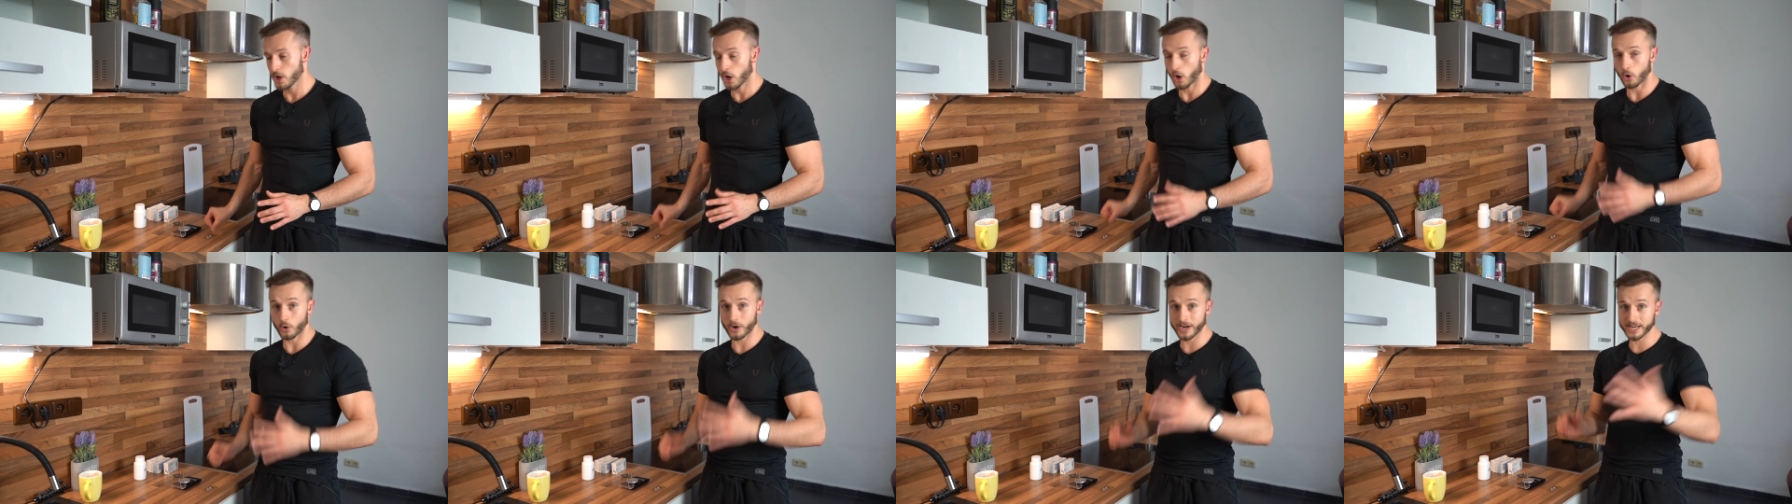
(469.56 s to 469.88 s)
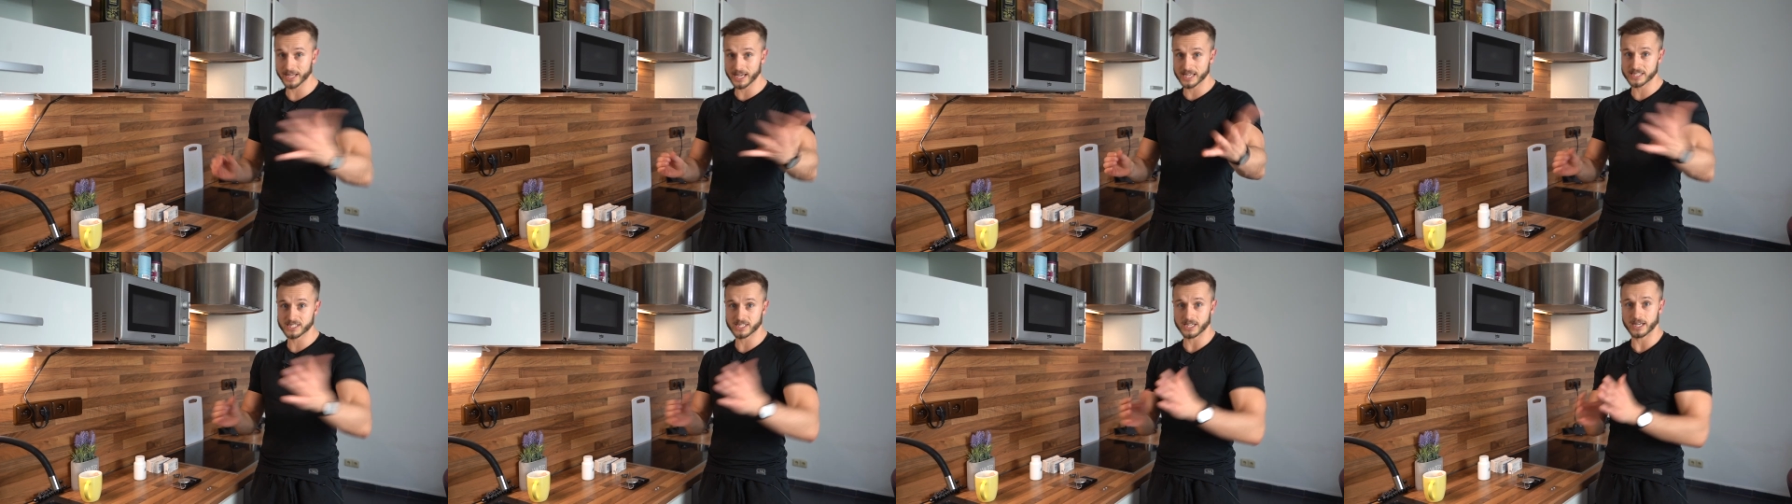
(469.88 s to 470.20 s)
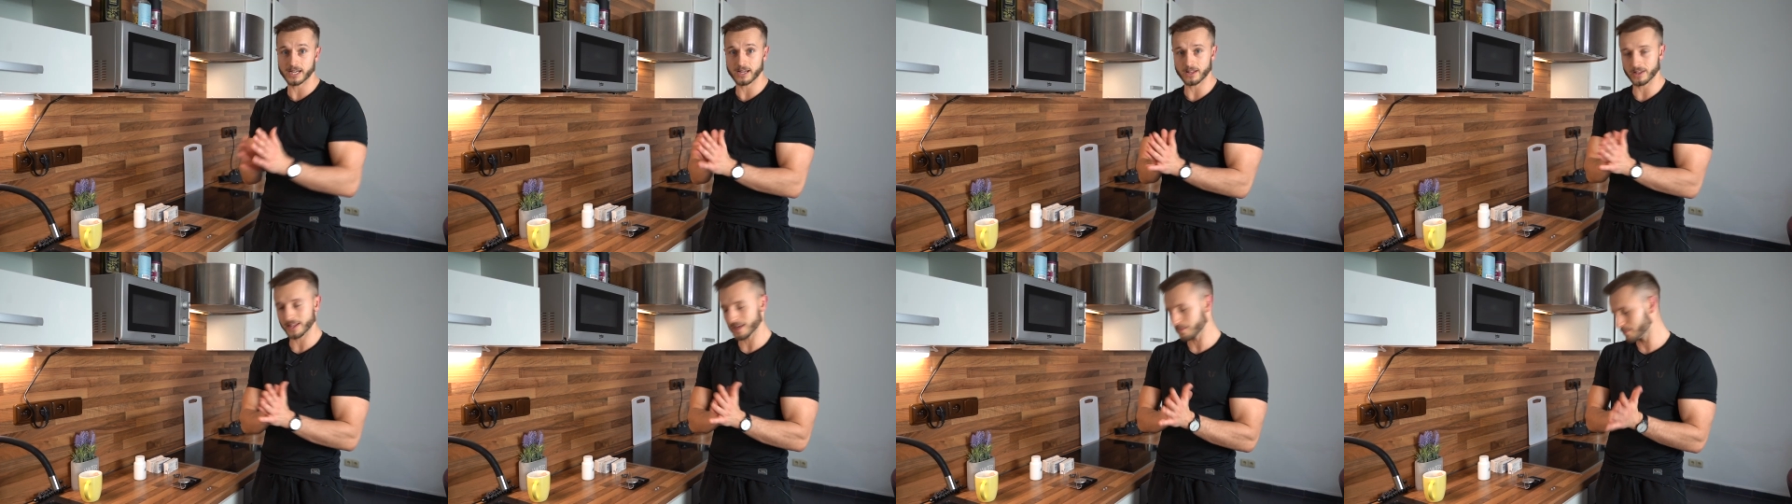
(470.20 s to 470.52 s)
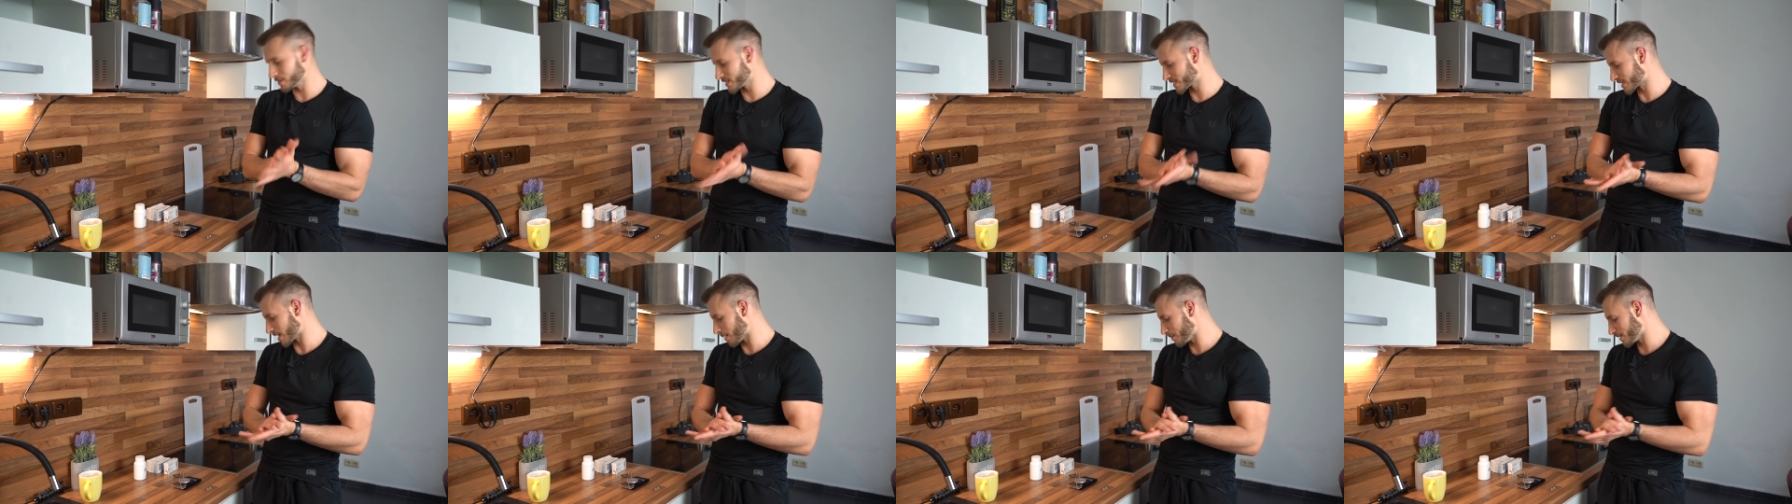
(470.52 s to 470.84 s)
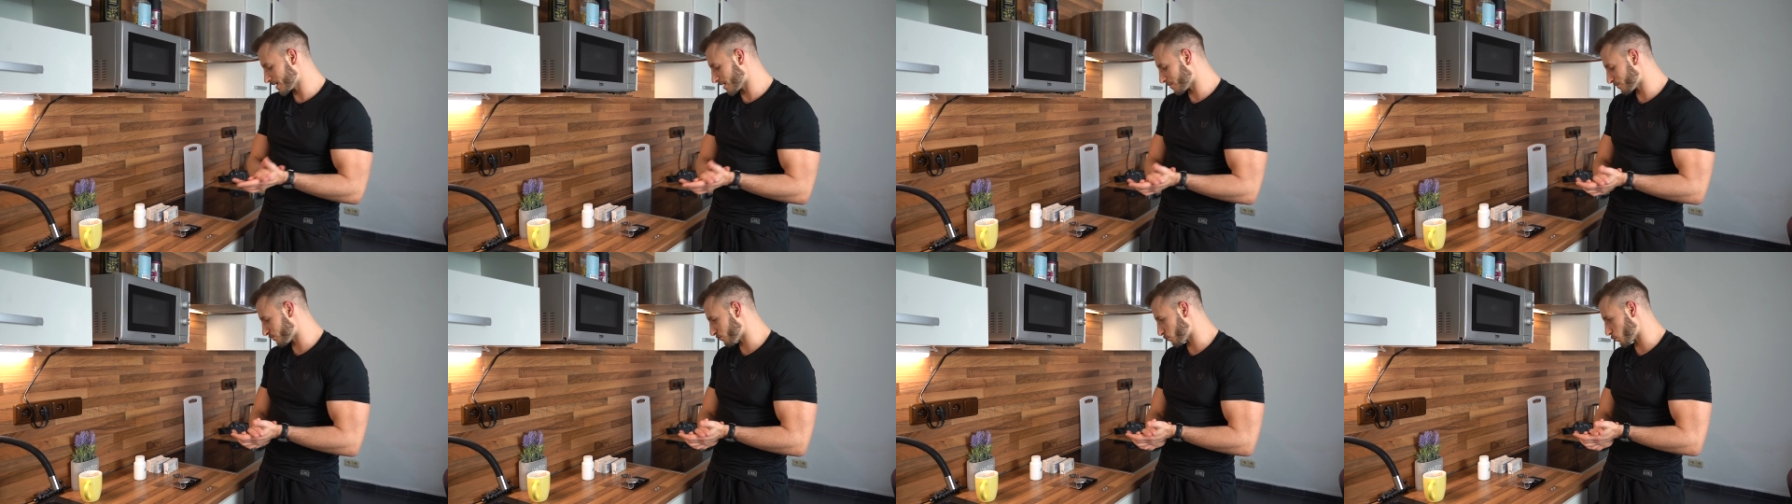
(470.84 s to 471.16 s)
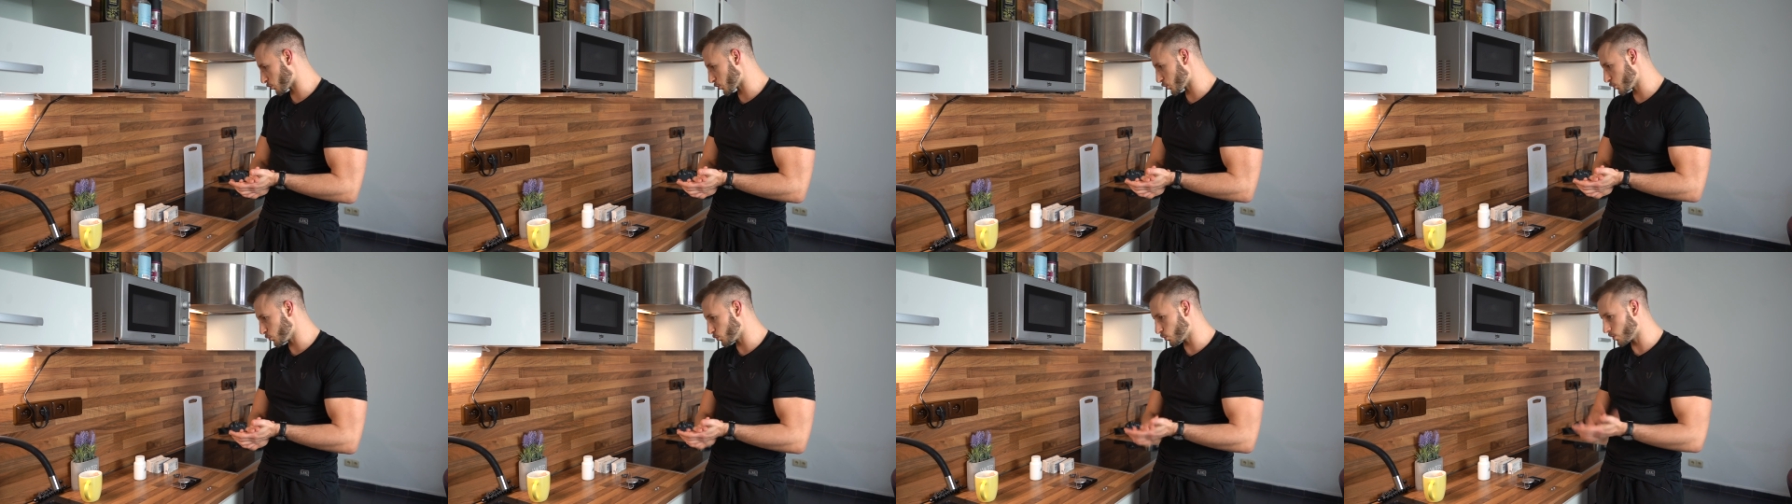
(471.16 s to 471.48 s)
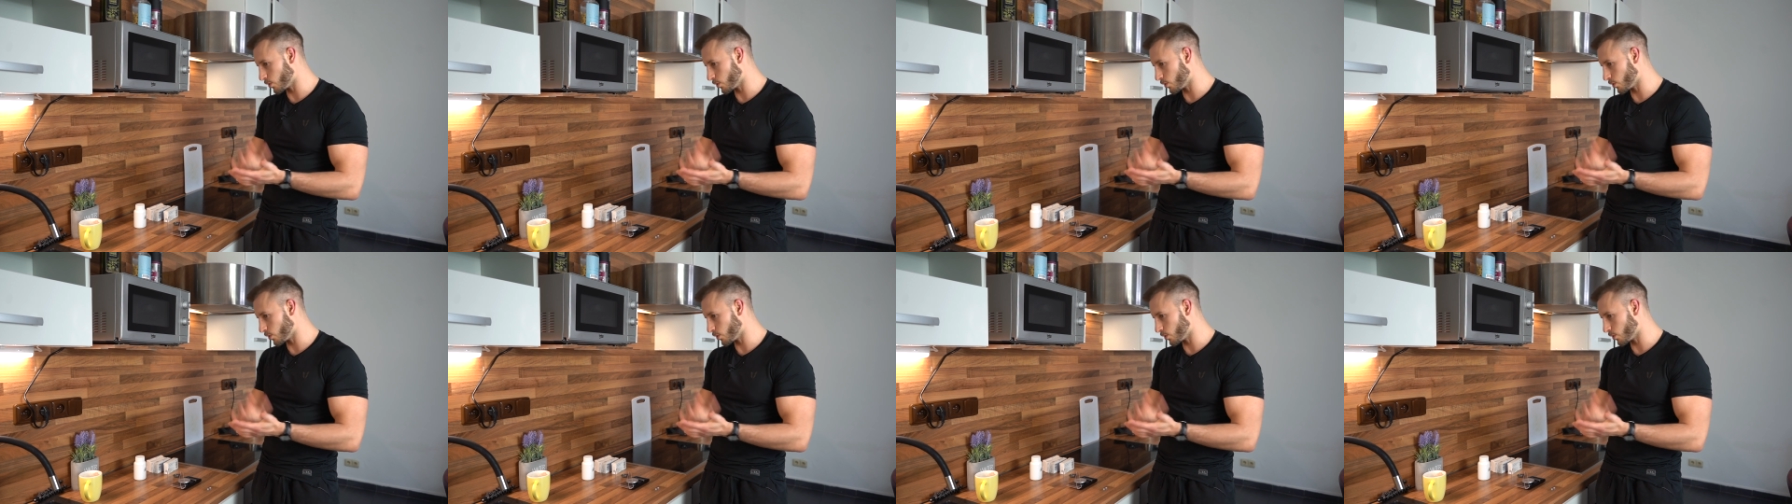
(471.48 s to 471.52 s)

Alright guys, let me sum it up for you.